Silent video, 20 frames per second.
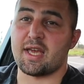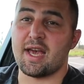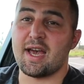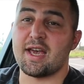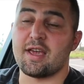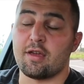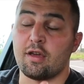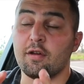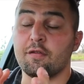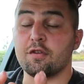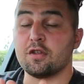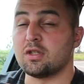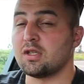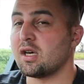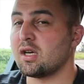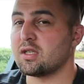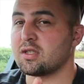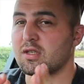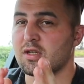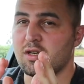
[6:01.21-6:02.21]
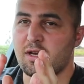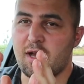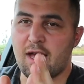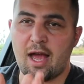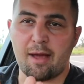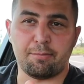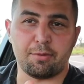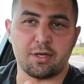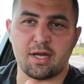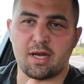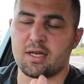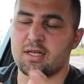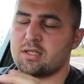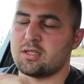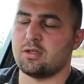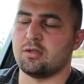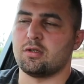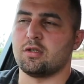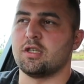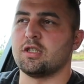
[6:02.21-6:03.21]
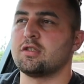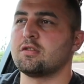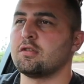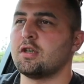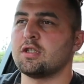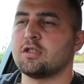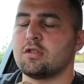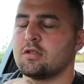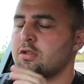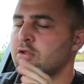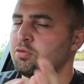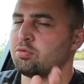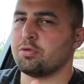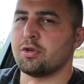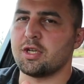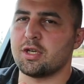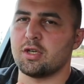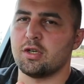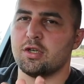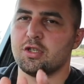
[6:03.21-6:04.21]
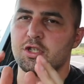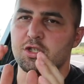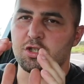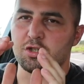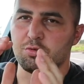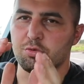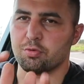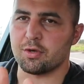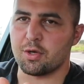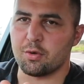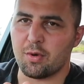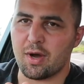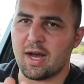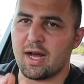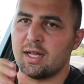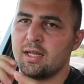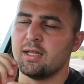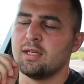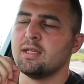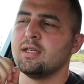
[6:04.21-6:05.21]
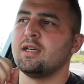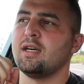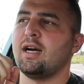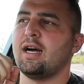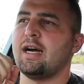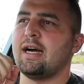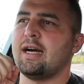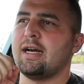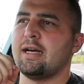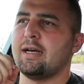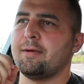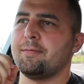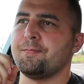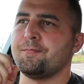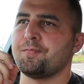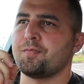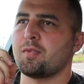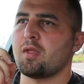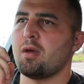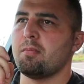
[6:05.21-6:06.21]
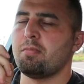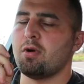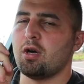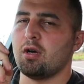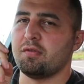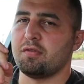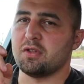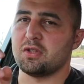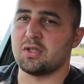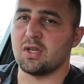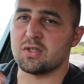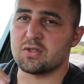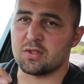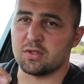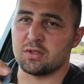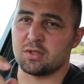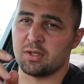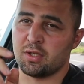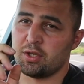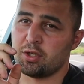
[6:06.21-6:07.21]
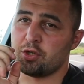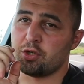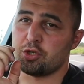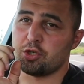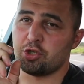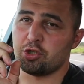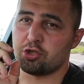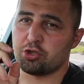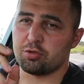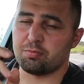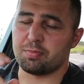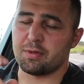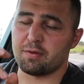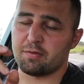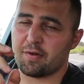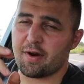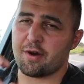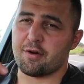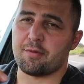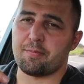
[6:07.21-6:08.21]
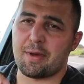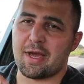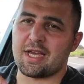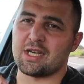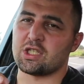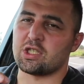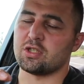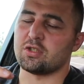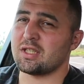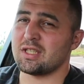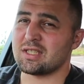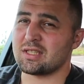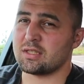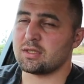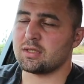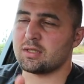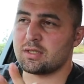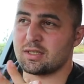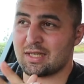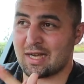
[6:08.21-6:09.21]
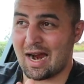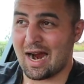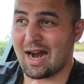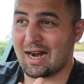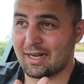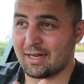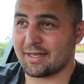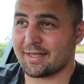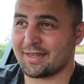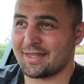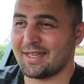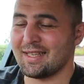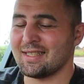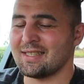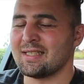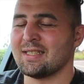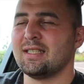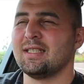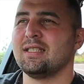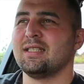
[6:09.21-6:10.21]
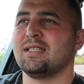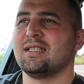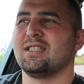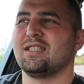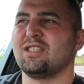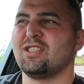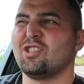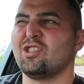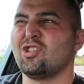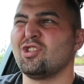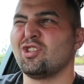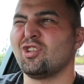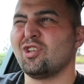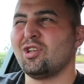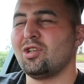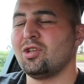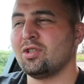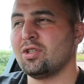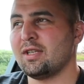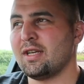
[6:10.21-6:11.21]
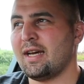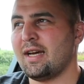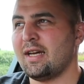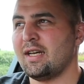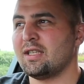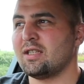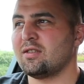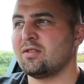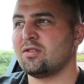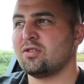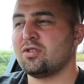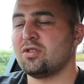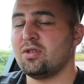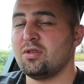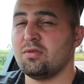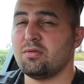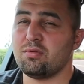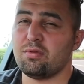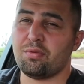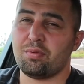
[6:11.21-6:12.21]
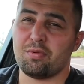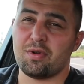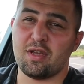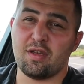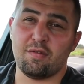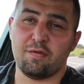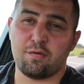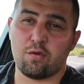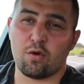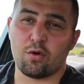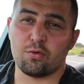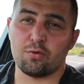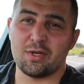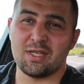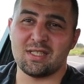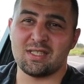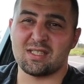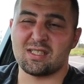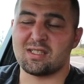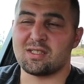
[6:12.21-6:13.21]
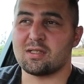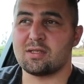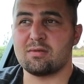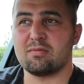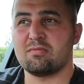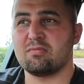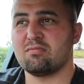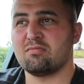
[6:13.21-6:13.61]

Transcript: Hey, if it does, happy days. Look, it's really good. You did it really well. But if it doesn't, you should be very patient. This car like this, you're looking at 2, 3, 4 weeks.